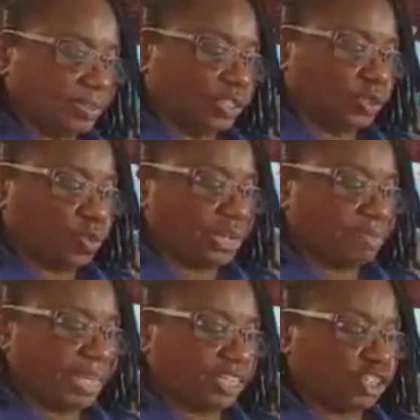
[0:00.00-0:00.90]
You want to
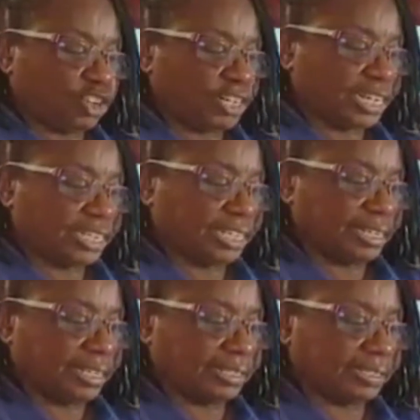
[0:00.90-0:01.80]
make sure that
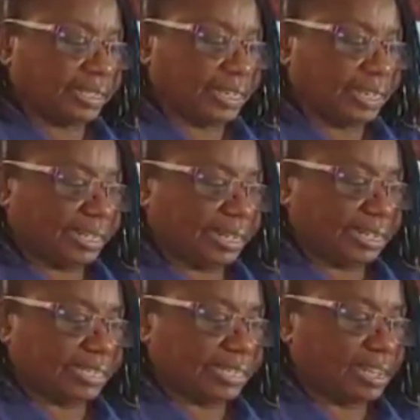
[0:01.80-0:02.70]
the lid,
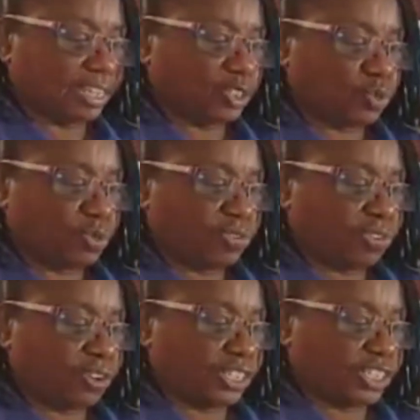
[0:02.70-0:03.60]
it's not too
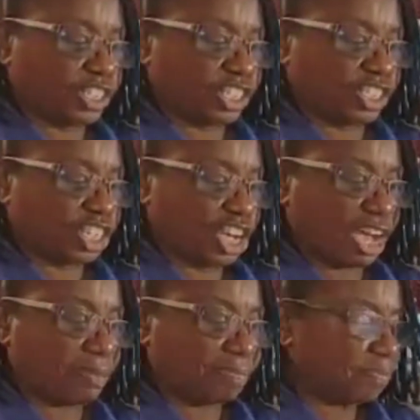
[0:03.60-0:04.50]
full to the
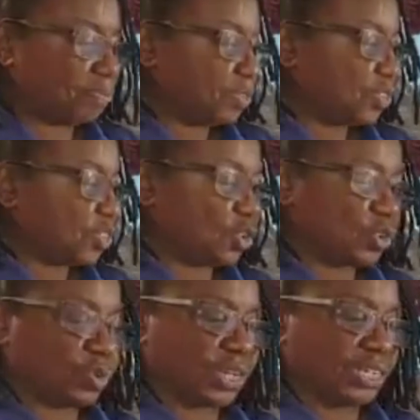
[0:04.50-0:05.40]
top, so
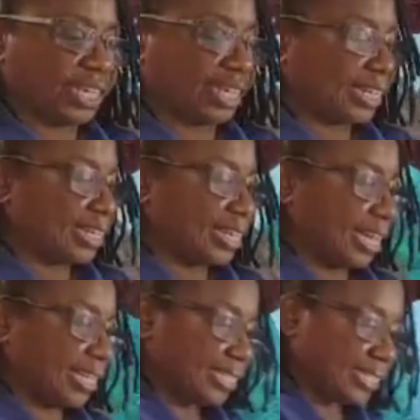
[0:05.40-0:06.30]
you can get a
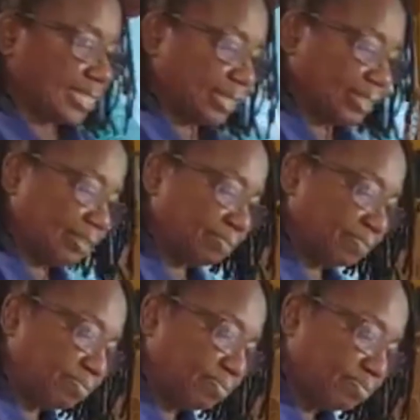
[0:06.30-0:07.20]
nice
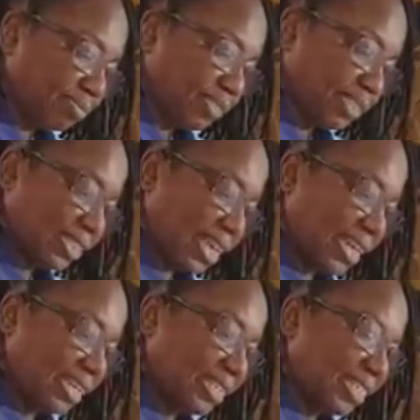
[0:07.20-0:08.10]

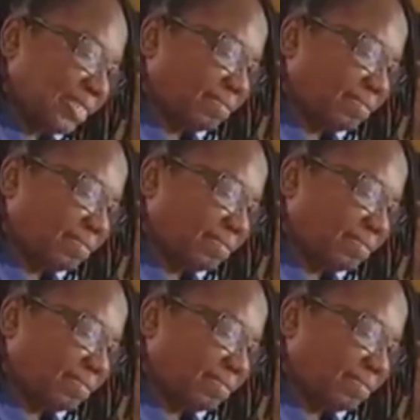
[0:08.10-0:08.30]
size.